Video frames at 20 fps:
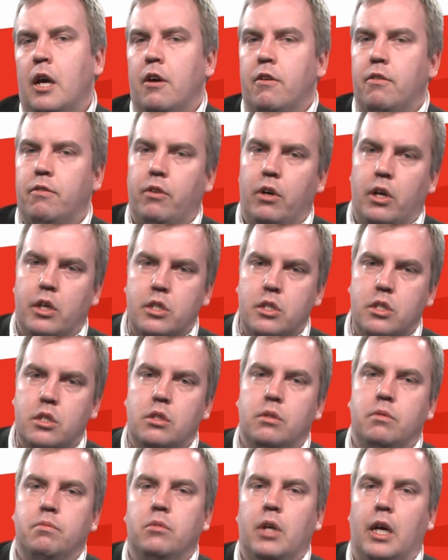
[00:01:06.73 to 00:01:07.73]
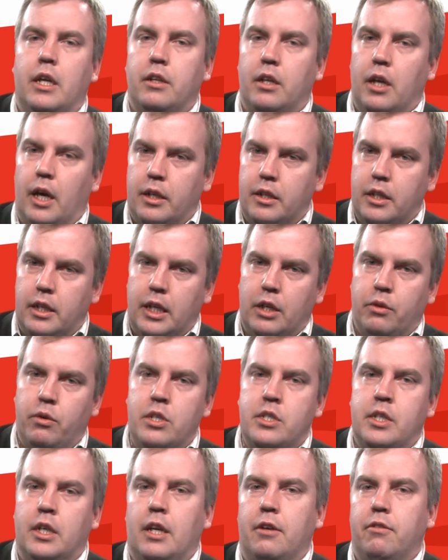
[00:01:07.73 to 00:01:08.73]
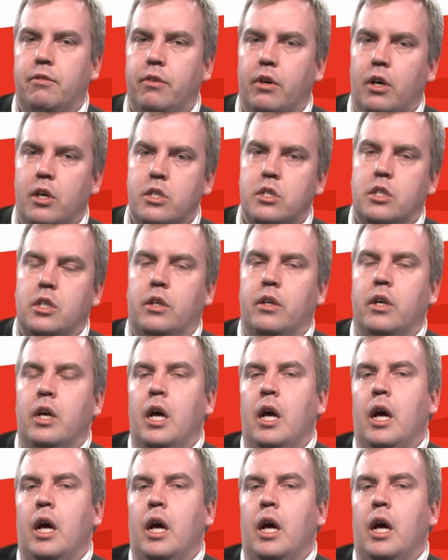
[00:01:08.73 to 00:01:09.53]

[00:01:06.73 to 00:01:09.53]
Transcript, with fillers: fast and, and increasingly faster